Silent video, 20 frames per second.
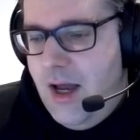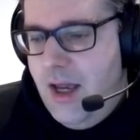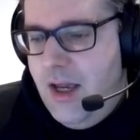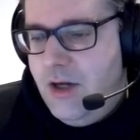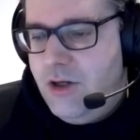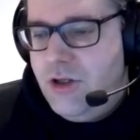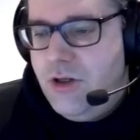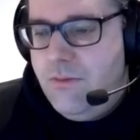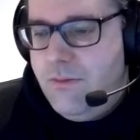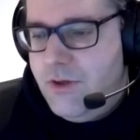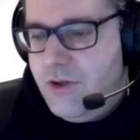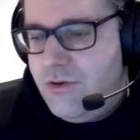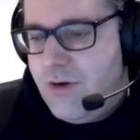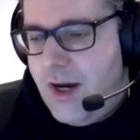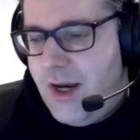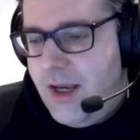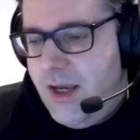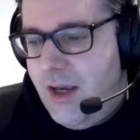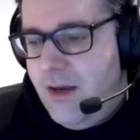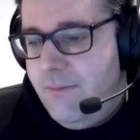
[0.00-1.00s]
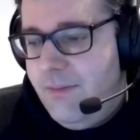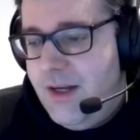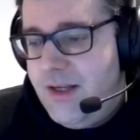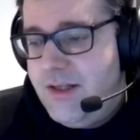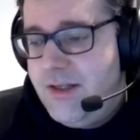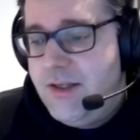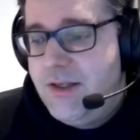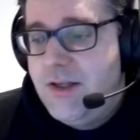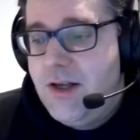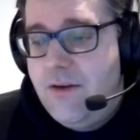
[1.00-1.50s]
Issue with tracking
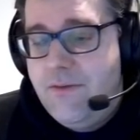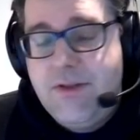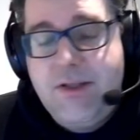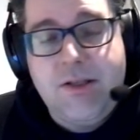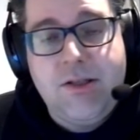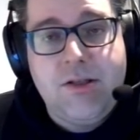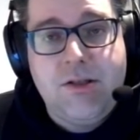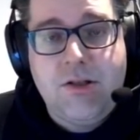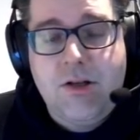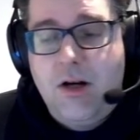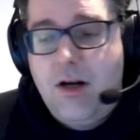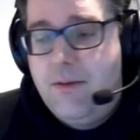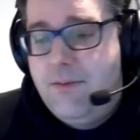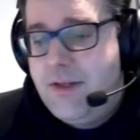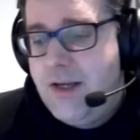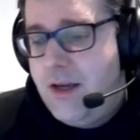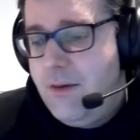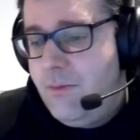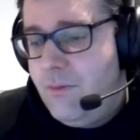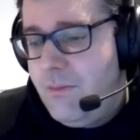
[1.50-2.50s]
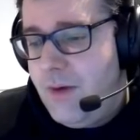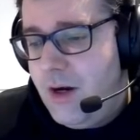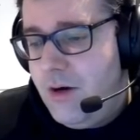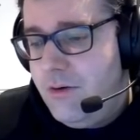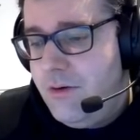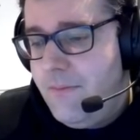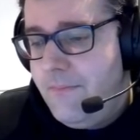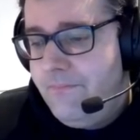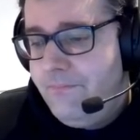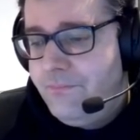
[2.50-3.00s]
completed services in timetable
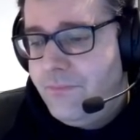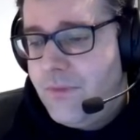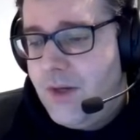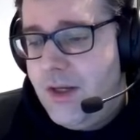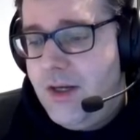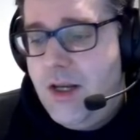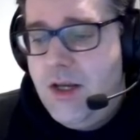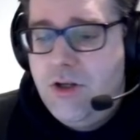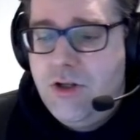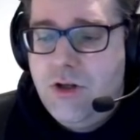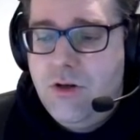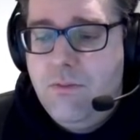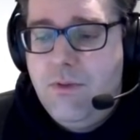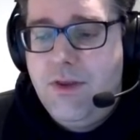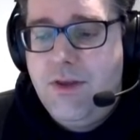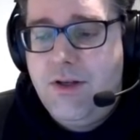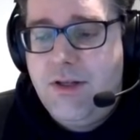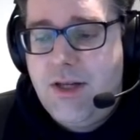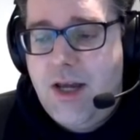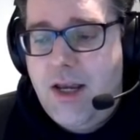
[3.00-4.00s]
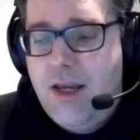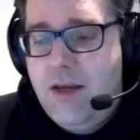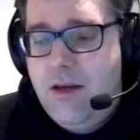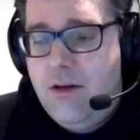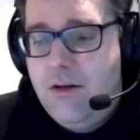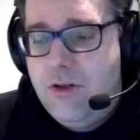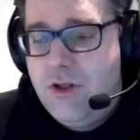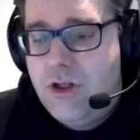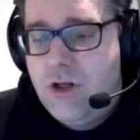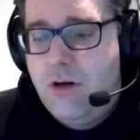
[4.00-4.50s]
mode, an issue with the date
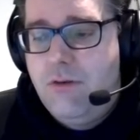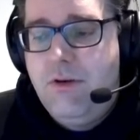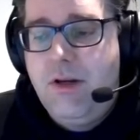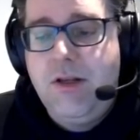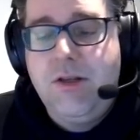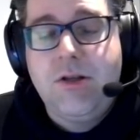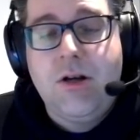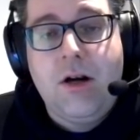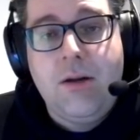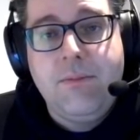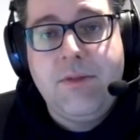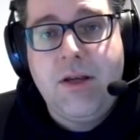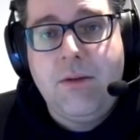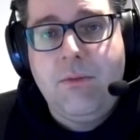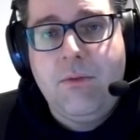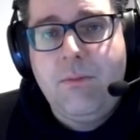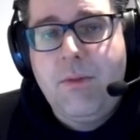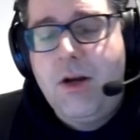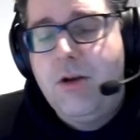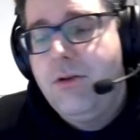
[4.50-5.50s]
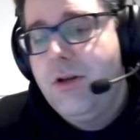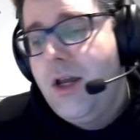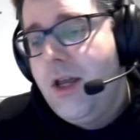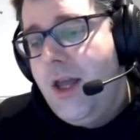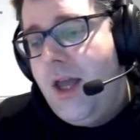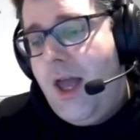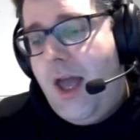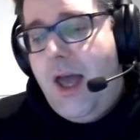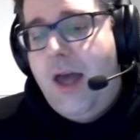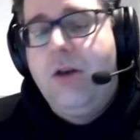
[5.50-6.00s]
shown in timetable mode,
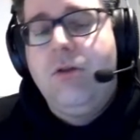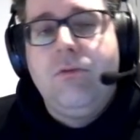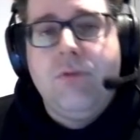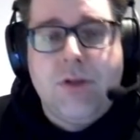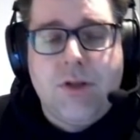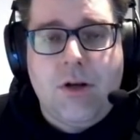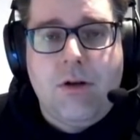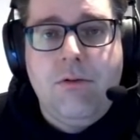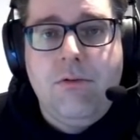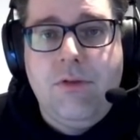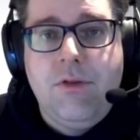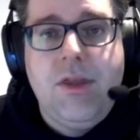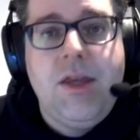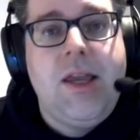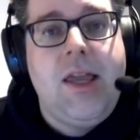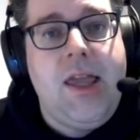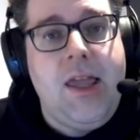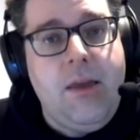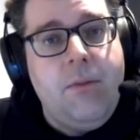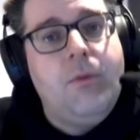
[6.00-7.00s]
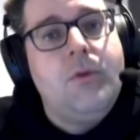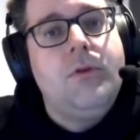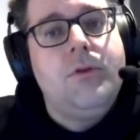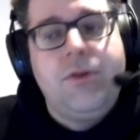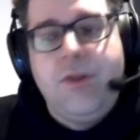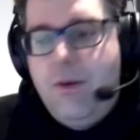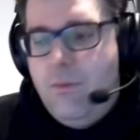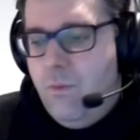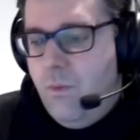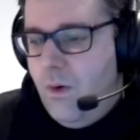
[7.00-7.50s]
and also the keyboard,
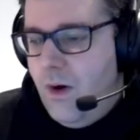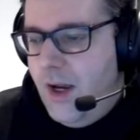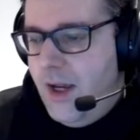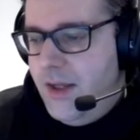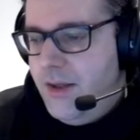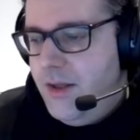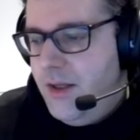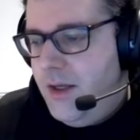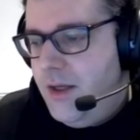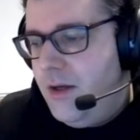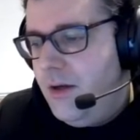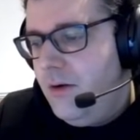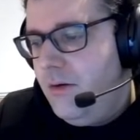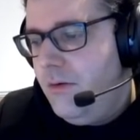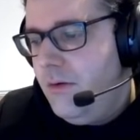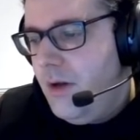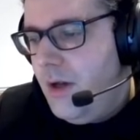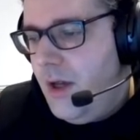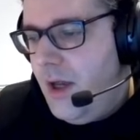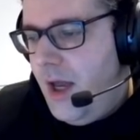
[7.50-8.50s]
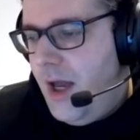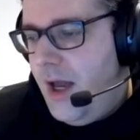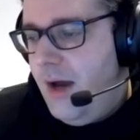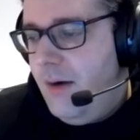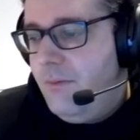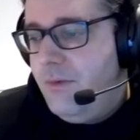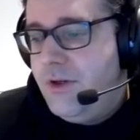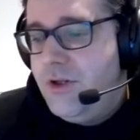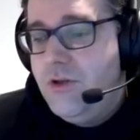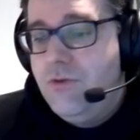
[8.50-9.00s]
the Y and the U,
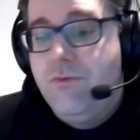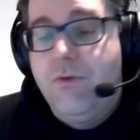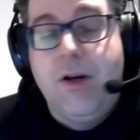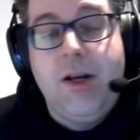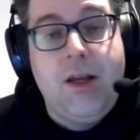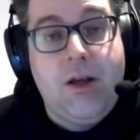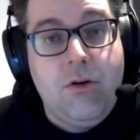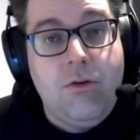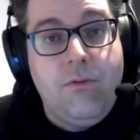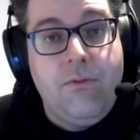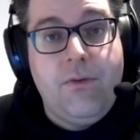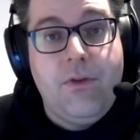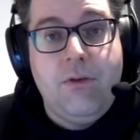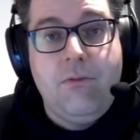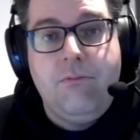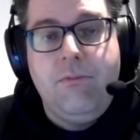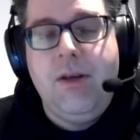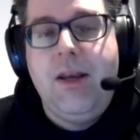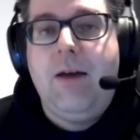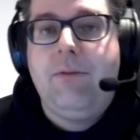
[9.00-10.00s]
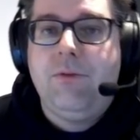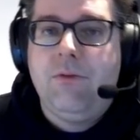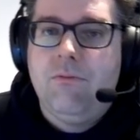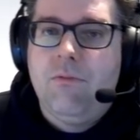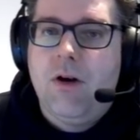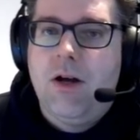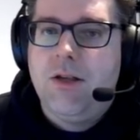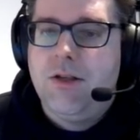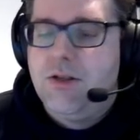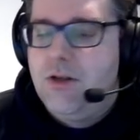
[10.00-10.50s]
which is really cool for the left and
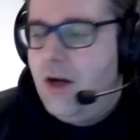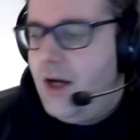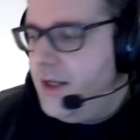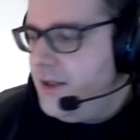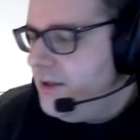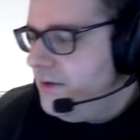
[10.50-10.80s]
right side.